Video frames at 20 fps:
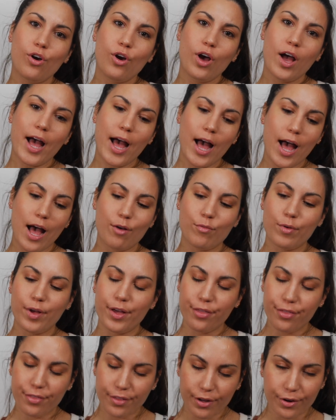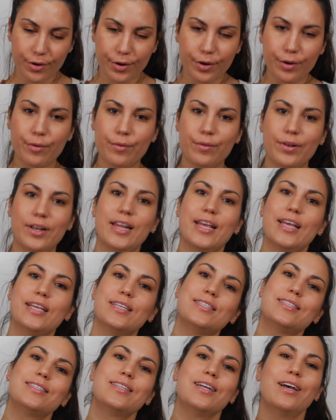have a thorough
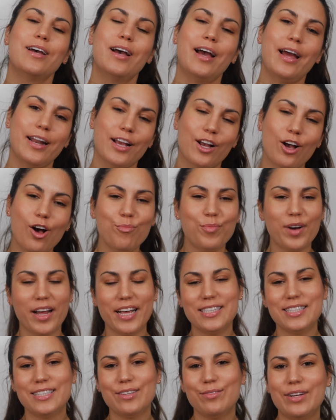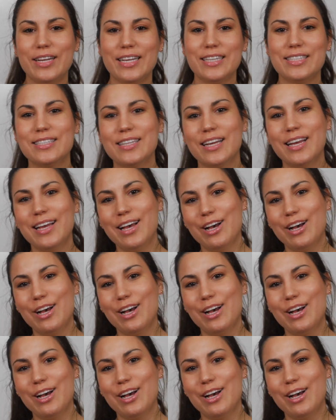list and a comprehensive list